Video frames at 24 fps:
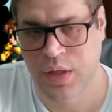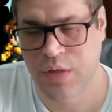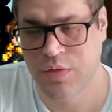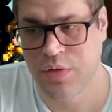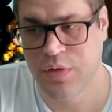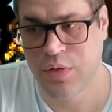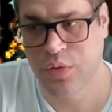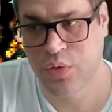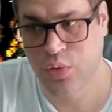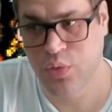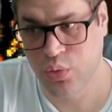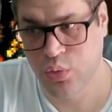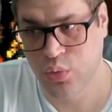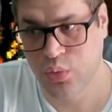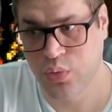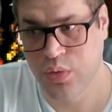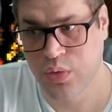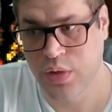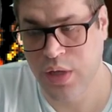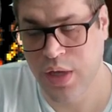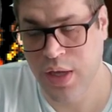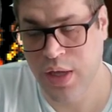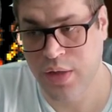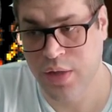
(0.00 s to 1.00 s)
Even could,
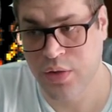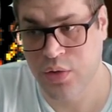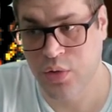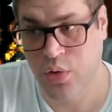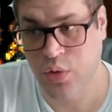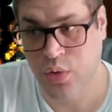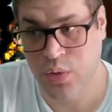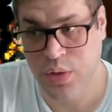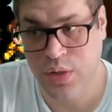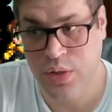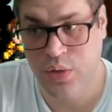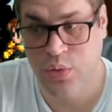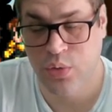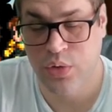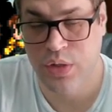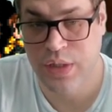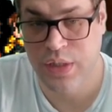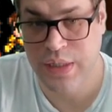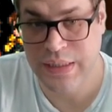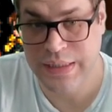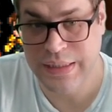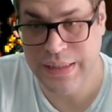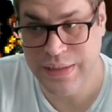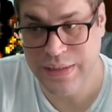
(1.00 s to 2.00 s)
uh, Dorra
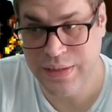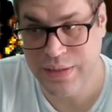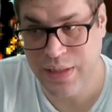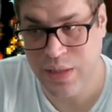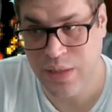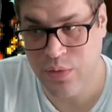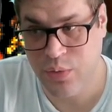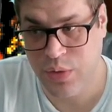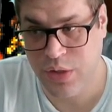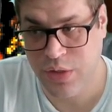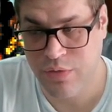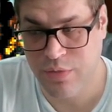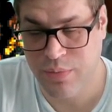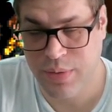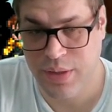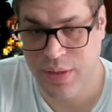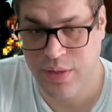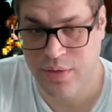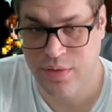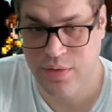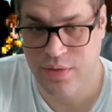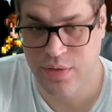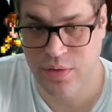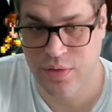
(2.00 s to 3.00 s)
could clear that wave by
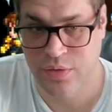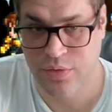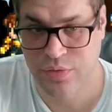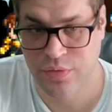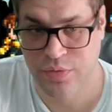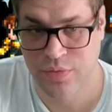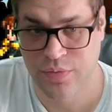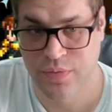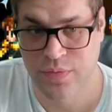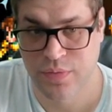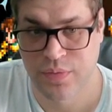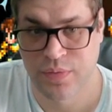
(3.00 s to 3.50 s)
itself.